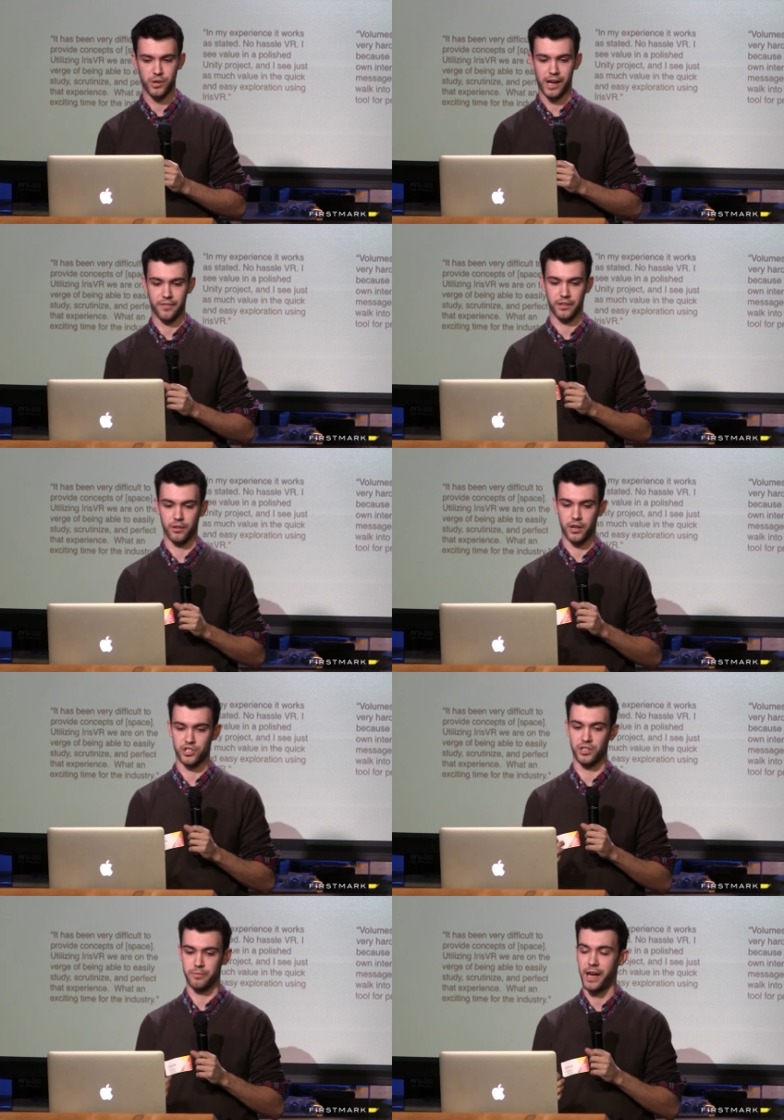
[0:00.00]
to have a
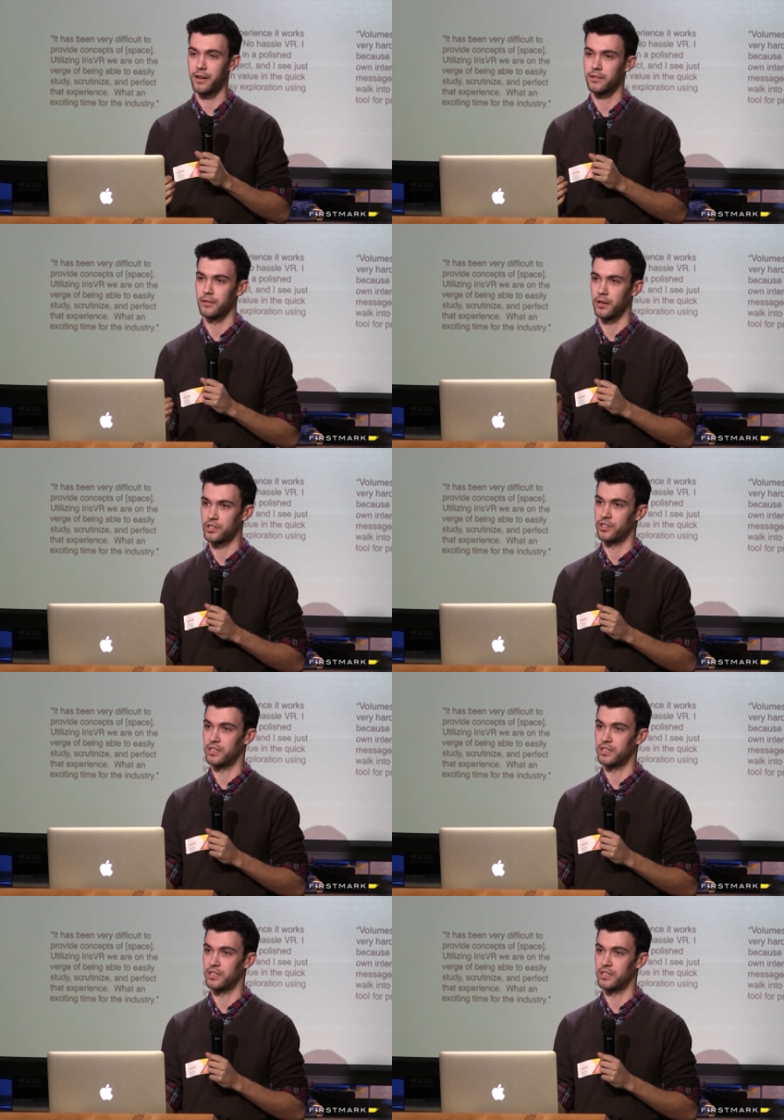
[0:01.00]
larger impact on larger